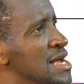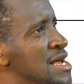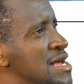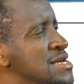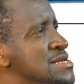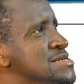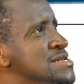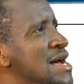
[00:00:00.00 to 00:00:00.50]

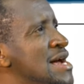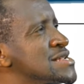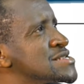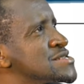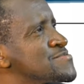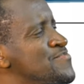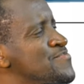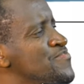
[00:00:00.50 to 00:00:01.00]
is
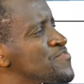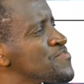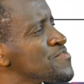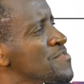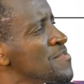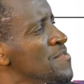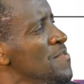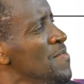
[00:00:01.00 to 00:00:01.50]
that
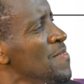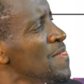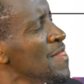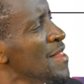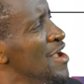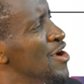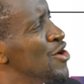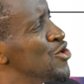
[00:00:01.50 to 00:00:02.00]

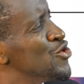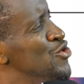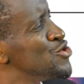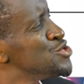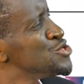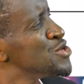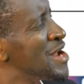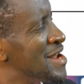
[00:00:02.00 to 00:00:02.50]

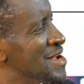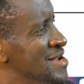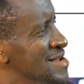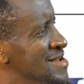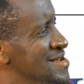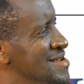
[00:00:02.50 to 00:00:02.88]
usually...